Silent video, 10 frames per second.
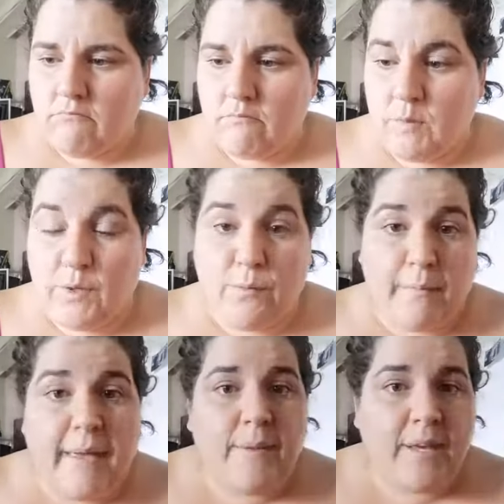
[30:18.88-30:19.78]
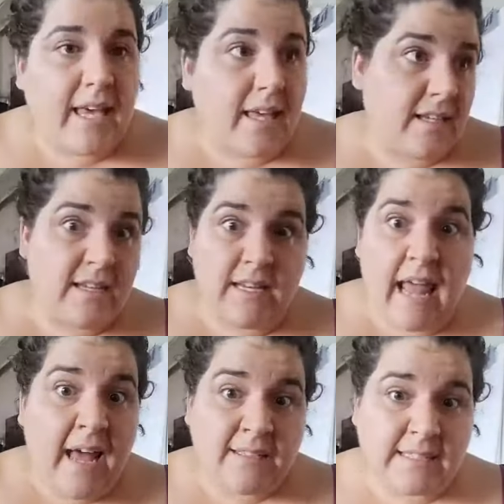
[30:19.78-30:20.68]
you maybe get in an
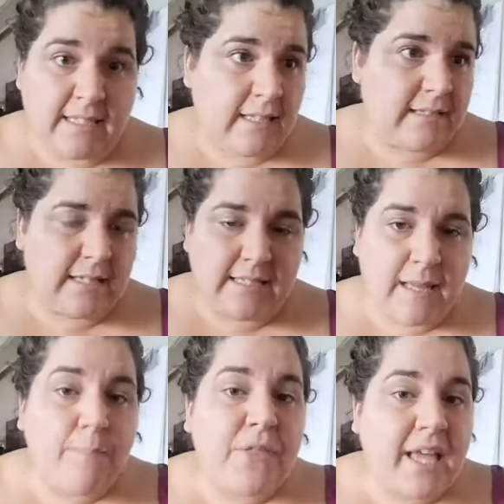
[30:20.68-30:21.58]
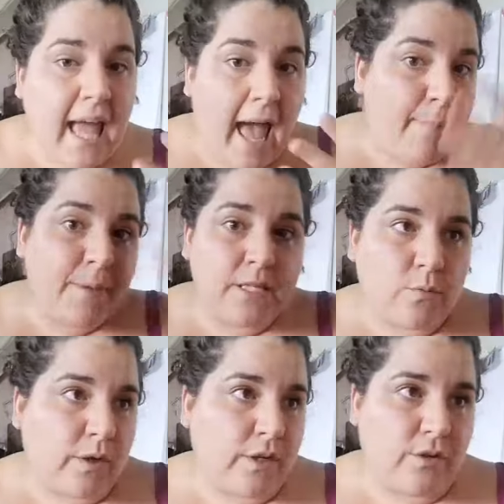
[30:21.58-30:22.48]
accident and something happens
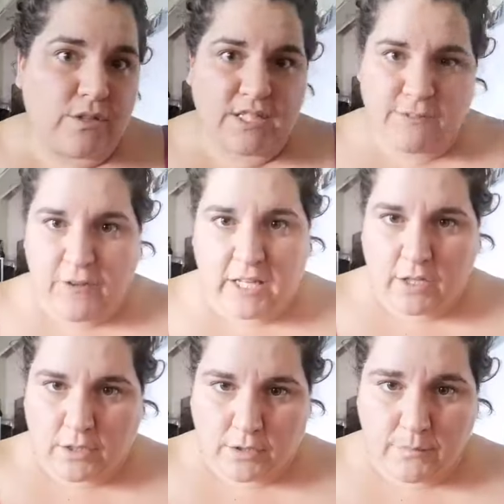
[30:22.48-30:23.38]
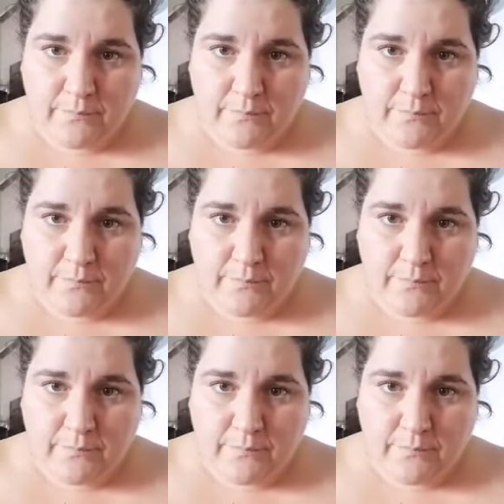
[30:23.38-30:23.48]
where you're disfigured.